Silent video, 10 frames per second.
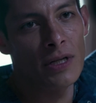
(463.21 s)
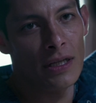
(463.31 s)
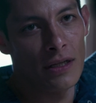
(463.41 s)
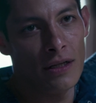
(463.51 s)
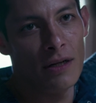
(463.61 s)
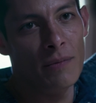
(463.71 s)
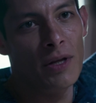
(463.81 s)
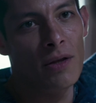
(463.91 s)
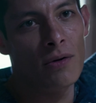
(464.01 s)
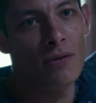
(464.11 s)
Poncho warns
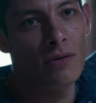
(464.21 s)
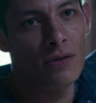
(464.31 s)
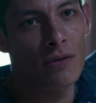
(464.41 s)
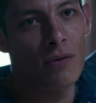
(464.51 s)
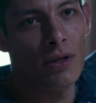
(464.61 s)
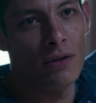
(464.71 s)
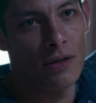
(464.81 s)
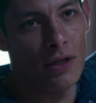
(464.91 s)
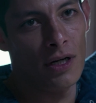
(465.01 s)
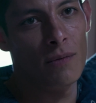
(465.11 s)
him that it is better
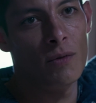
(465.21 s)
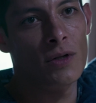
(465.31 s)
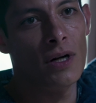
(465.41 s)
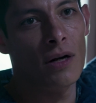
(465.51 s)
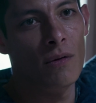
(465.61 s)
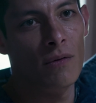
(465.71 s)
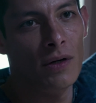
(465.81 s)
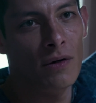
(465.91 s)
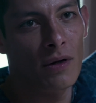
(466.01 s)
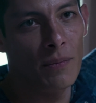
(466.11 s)
that he has no ties
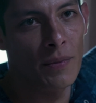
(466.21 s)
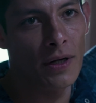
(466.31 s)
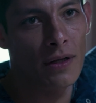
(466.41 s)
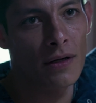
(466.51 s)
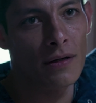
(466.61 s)
with the women,